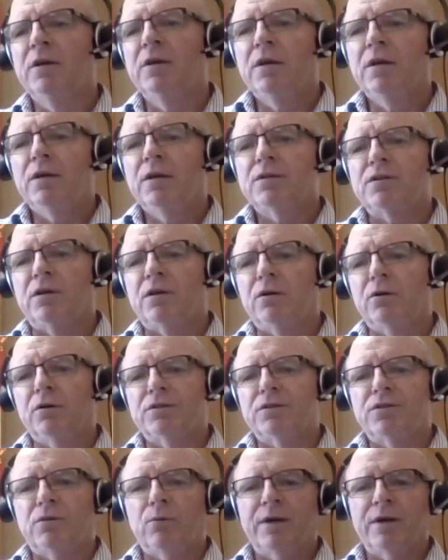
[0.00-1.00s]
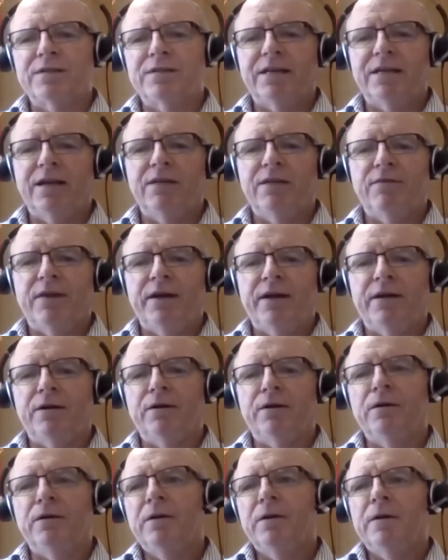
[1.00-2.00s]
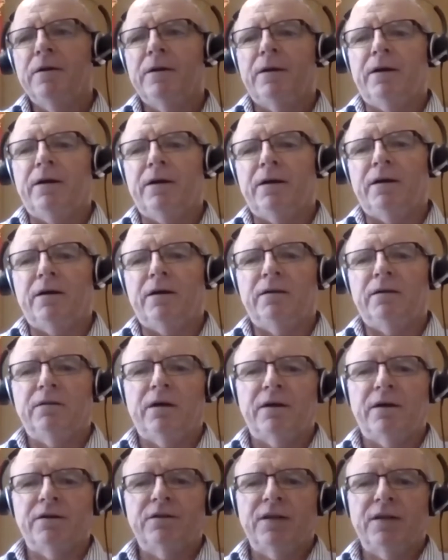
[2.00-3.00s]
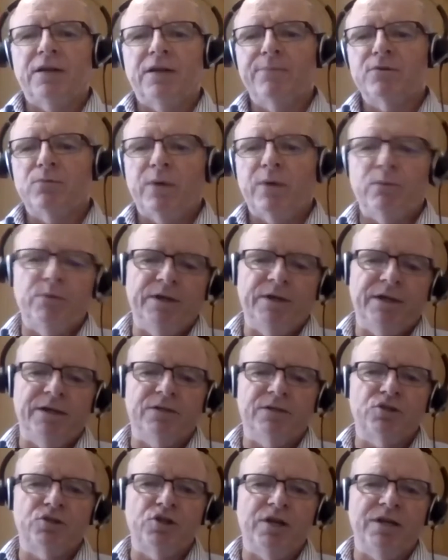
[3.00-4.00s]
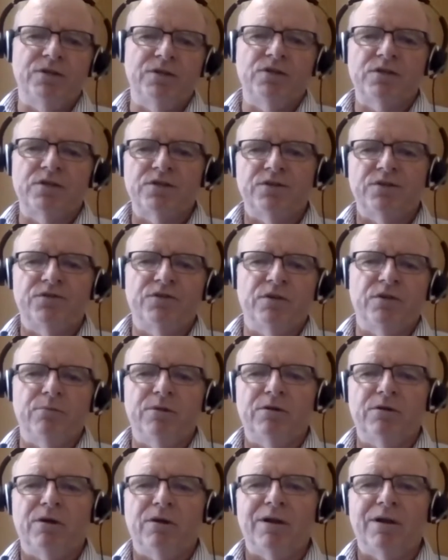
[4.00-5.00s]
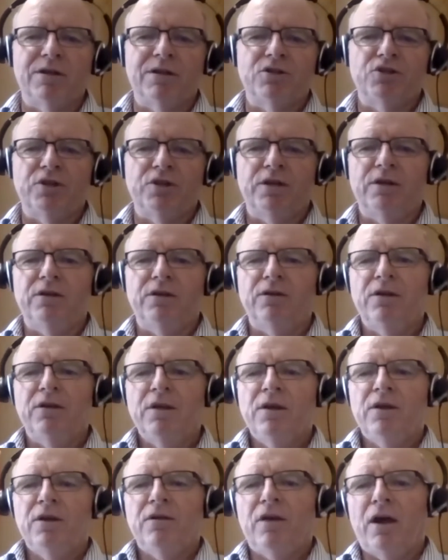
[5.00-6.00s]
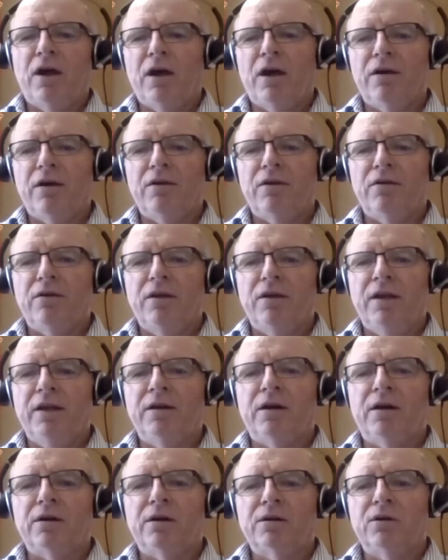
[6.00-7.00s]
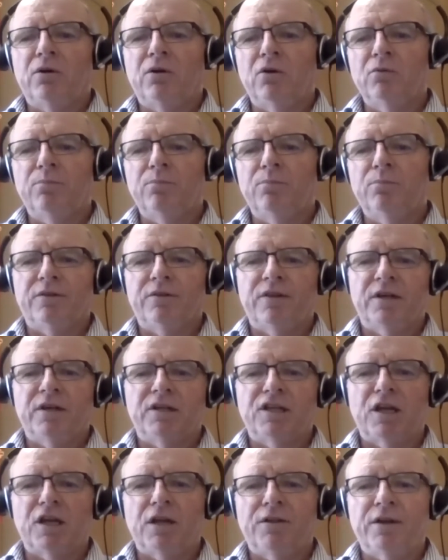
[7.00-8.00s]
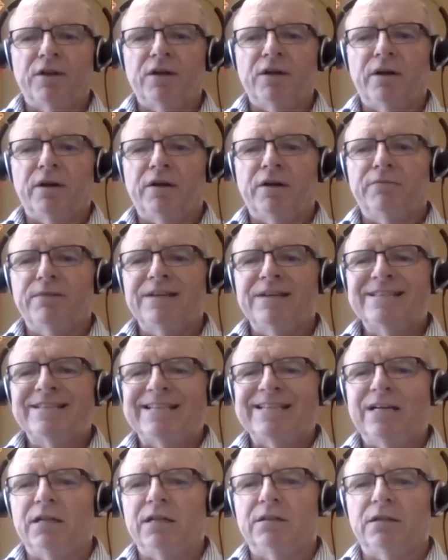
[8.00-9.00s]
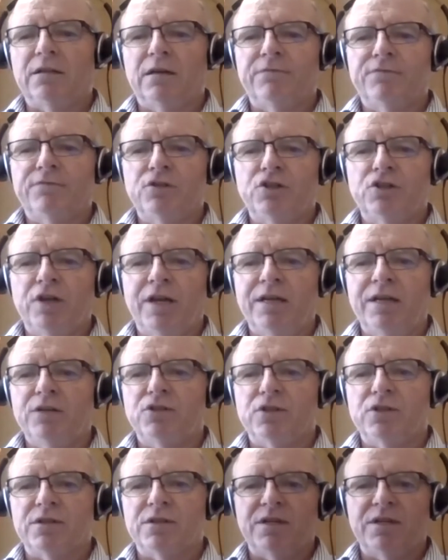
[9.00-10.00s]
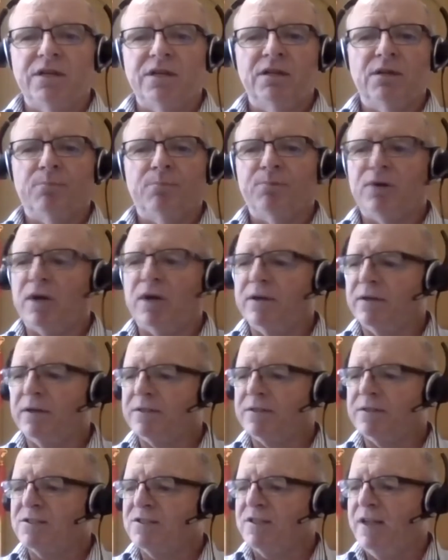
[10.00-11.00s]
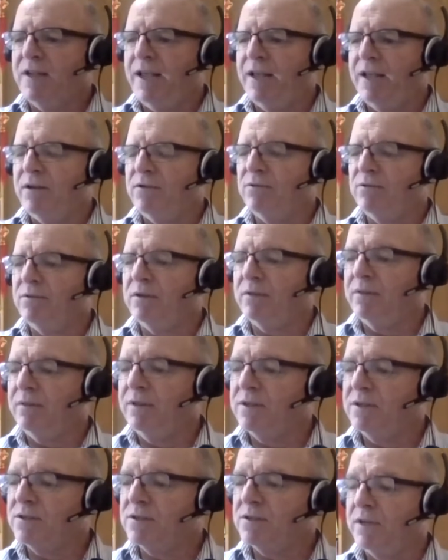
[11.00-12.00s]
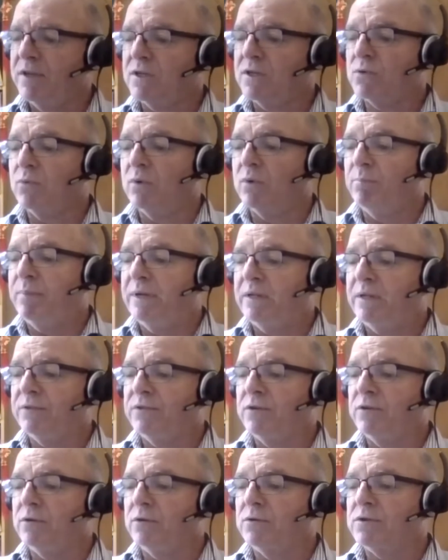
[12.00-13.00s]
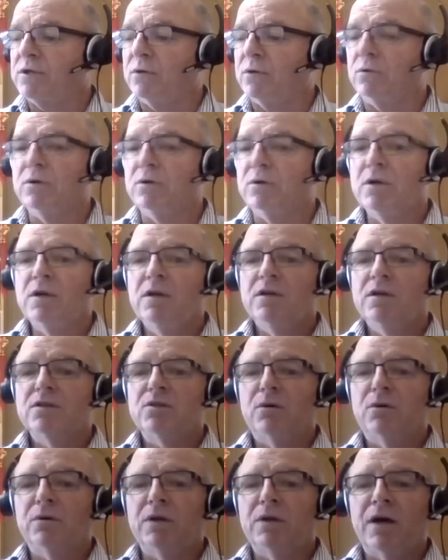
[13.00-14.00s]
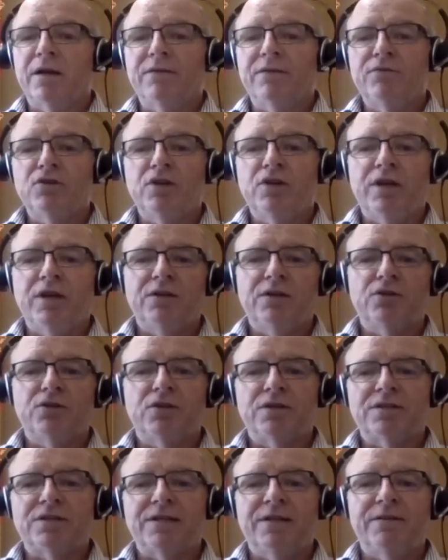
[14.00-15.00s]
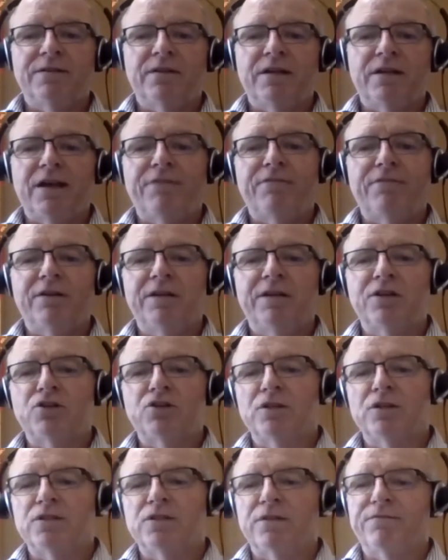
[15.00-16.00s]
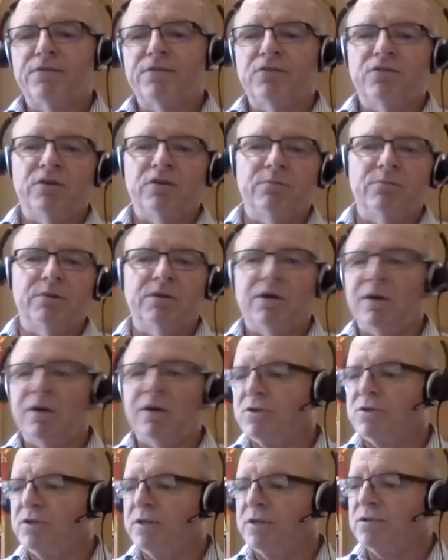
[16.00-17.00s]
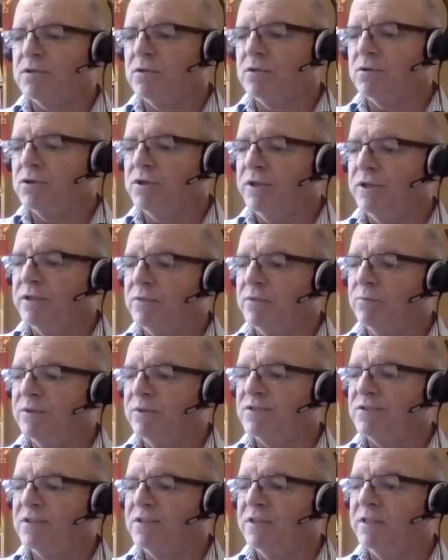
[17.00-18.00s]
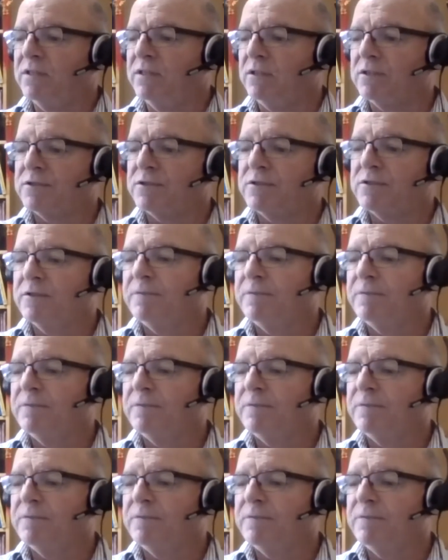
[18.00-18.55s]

So, so once again, there uh, a lot of times when we get changes in terminology uh, in our code book, they're, they're a result of changes in the product standard that these things were built to. So, so a lot of changes in the definitions of the terminology associated with seals.